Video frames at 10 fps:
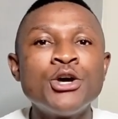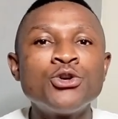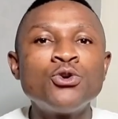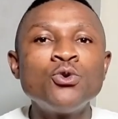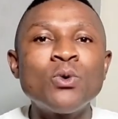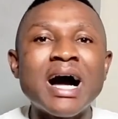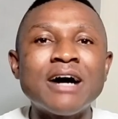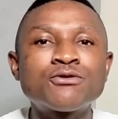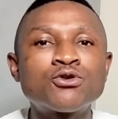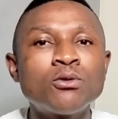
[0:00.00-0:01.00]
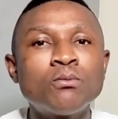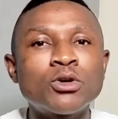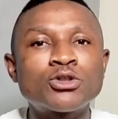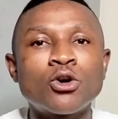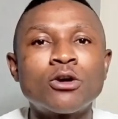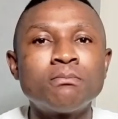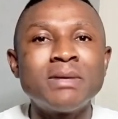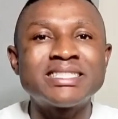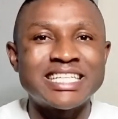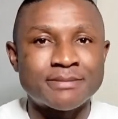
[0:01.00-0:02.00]
you have so much
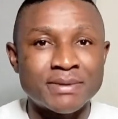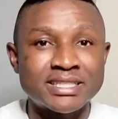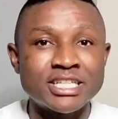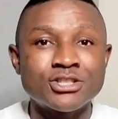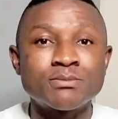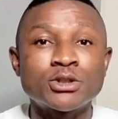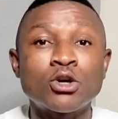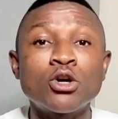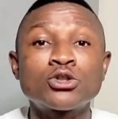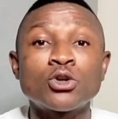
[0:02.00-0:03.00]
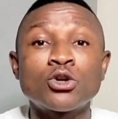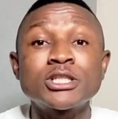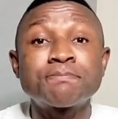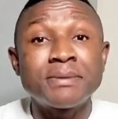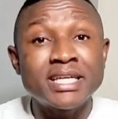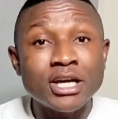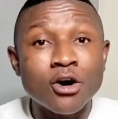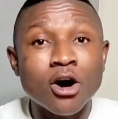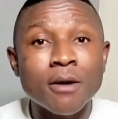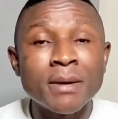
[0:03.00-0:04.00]
unmet expectation because you're not speaking
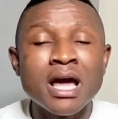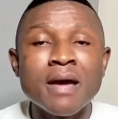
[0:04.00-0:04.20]
up,